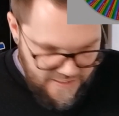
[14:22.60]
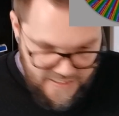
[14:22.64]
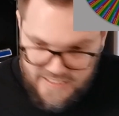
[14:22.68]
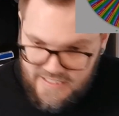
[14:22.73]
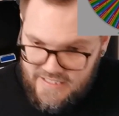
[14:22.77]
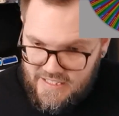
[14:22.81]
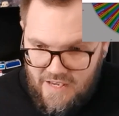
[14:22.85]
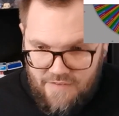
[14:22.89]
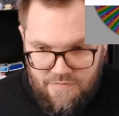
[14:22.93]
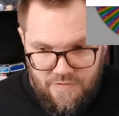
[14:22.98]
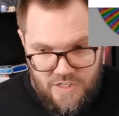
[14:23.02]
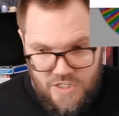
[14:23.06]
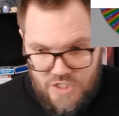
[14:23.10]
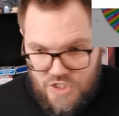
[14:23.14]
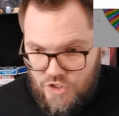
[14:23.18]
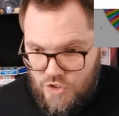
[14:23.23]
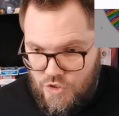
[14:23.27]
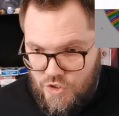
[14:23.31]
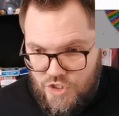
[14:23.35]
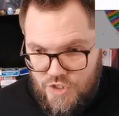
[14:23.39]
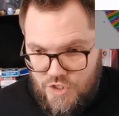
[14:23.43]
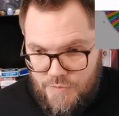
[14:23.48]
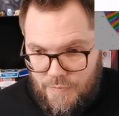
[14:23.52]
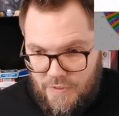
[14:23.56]
7 is a
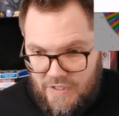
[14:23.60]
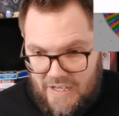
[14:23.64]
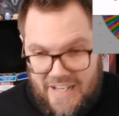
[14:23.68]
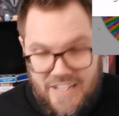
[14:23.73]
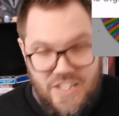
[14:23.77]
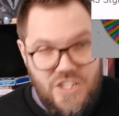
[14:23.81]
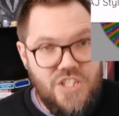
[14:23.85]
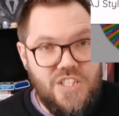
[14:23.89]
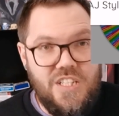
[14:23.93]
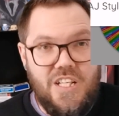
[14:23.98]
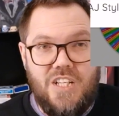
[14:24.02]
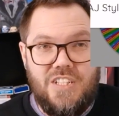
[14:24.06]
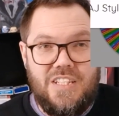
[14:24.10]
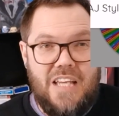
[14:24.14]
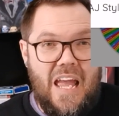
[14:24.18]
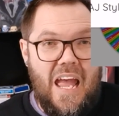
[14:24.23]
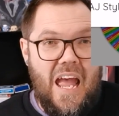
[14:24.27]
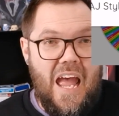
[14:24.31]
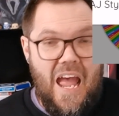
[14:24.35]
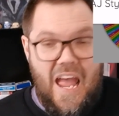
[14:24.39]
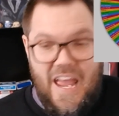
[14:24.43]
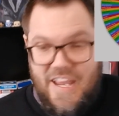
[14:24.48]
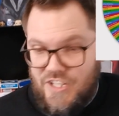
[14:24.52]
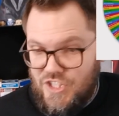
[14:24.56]
good spot. AJ Styles
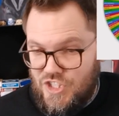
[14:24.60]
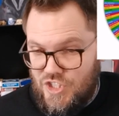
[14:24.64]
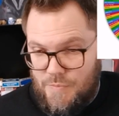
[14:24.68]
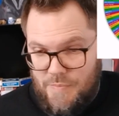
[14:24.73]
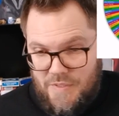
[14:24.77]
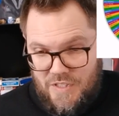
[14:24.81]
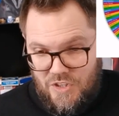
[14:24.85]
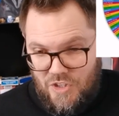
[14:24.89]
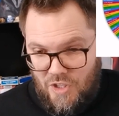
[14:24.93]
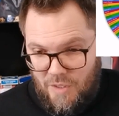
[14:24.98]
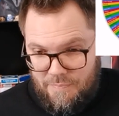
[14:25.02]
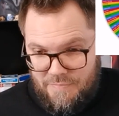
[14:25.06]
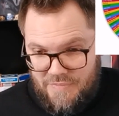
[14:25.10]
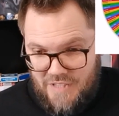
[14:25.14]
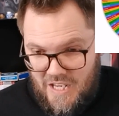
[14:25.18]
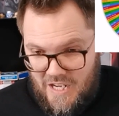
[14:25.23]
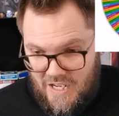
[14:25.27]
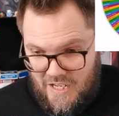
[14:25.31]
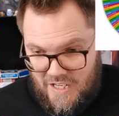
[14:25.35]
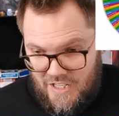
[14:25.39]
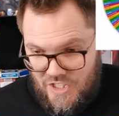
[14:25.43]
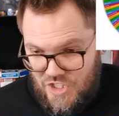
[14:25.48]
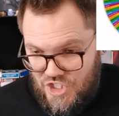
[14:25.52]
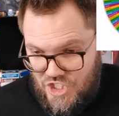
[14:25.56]
has to be top
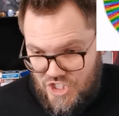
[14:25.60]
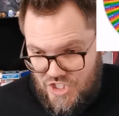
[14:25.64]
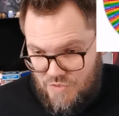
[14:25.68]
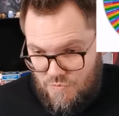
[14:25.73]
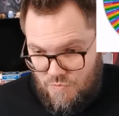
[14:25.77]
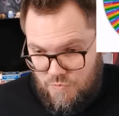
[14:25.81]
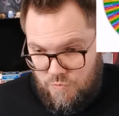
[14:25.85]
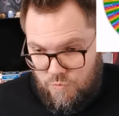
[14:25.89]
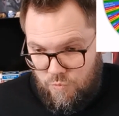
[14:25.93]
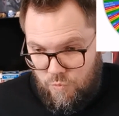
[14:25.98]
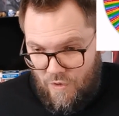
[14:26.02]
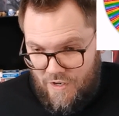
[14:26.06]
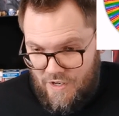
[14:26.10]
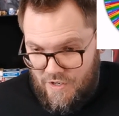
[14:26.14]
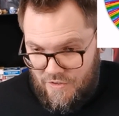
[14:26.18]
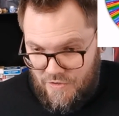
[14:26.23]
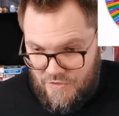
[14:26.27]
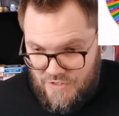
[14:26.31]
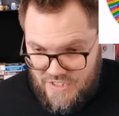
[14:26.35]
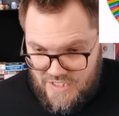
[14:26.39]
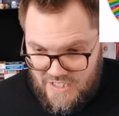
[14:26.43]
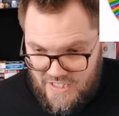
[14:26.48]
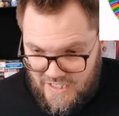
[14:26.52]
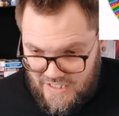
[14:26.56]
10. That's just one of
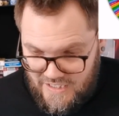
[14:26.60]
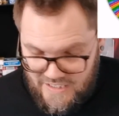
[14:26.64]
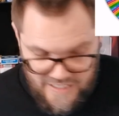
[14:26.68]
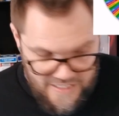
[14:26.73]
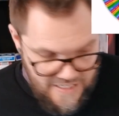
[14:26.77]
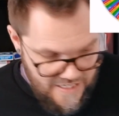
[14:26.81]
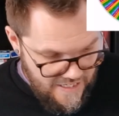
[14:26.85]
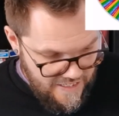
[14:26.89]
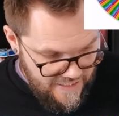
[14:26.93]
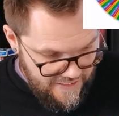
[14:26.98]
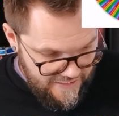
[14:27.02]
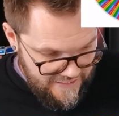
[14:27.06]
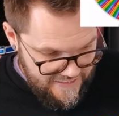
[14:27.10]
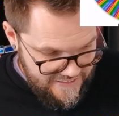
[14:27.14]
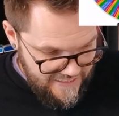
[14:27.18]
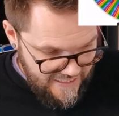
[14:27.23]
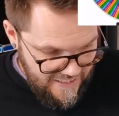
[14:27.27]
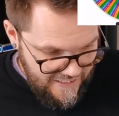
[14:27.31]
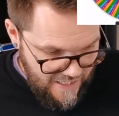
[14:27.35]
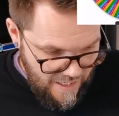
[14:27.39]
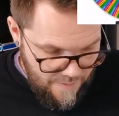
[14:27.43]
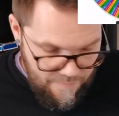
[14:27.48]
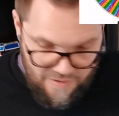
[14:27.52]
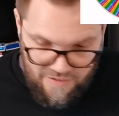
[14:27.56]
those things. There's
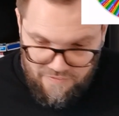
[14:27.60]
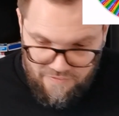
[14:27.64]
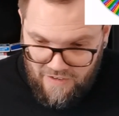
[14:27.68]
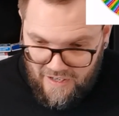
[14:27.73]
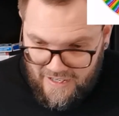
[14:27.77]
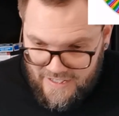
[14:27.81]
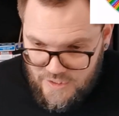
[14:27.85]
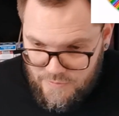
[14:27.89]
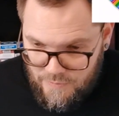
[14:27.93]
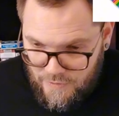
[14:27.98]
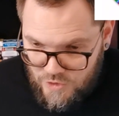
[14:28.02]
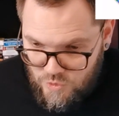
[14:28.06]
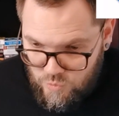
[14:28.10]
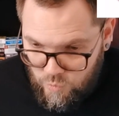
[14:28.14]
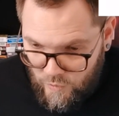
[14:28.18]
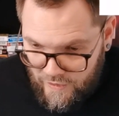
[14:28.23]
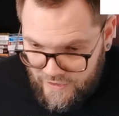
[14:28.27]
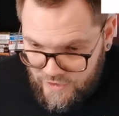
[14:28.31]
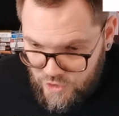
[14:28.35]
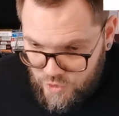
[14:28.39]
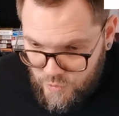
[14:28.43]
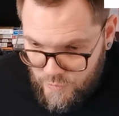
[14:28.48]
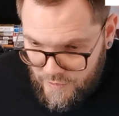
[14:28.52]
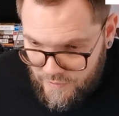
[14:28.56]
still a couple of high spots,
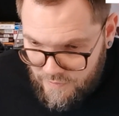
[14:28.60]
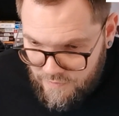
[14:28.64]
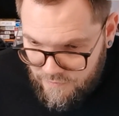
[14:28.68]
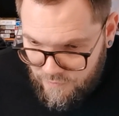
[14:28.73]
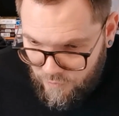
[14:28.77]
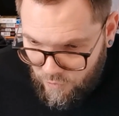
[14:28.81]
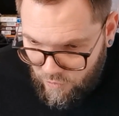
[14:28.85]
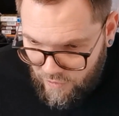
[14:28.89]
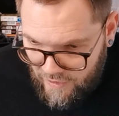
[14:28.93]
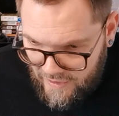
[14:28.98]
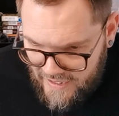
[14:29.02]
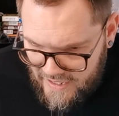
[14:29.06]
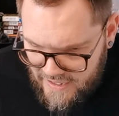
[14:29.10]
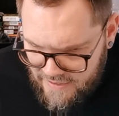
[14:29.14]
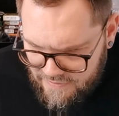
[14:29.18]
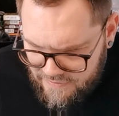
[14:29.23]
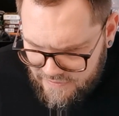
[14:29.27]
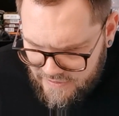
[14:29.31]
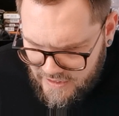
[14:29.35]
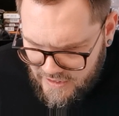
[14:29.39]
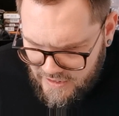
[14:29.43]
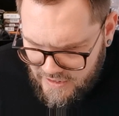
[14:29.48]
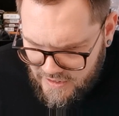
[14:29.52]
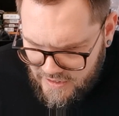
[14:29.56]
1, 2, and 4
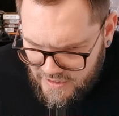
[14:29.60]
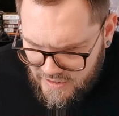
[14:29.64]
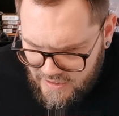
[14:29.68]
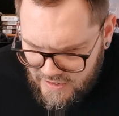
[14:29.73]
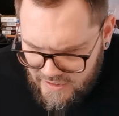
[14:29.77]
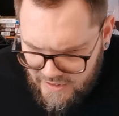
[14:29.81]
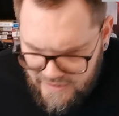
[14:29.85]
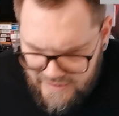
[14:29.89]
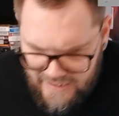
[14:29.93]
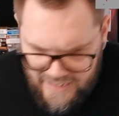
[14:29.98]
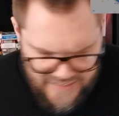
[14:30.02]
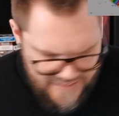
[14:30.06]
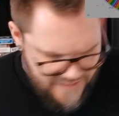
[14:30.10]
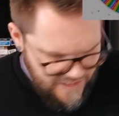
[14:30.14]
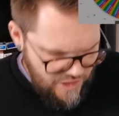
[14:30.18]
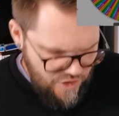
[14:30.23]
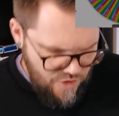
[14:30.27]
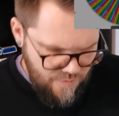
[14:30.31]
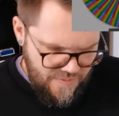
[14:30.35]
left. Dexter